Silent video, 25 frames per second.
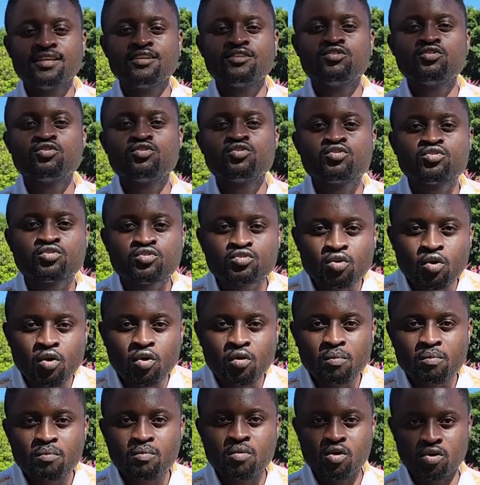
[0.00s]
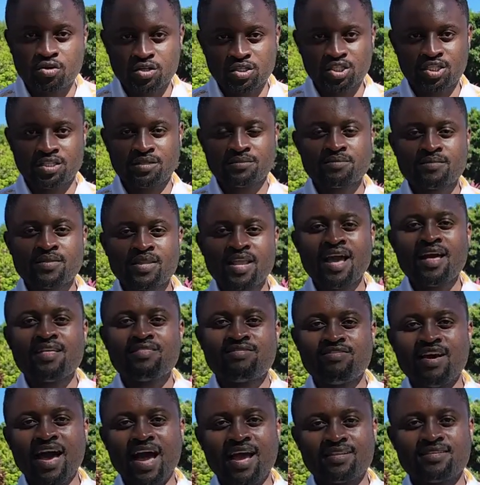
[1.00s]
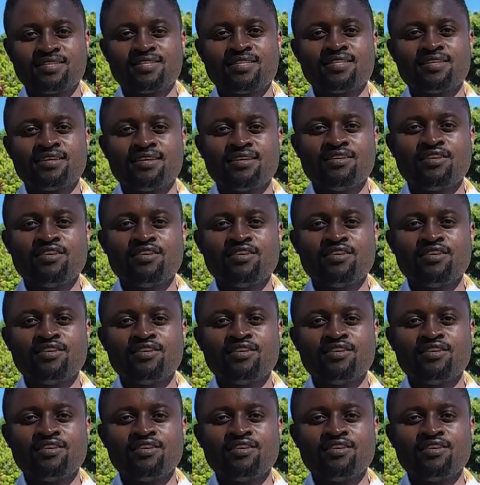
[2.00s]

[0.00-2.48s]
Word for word: so much that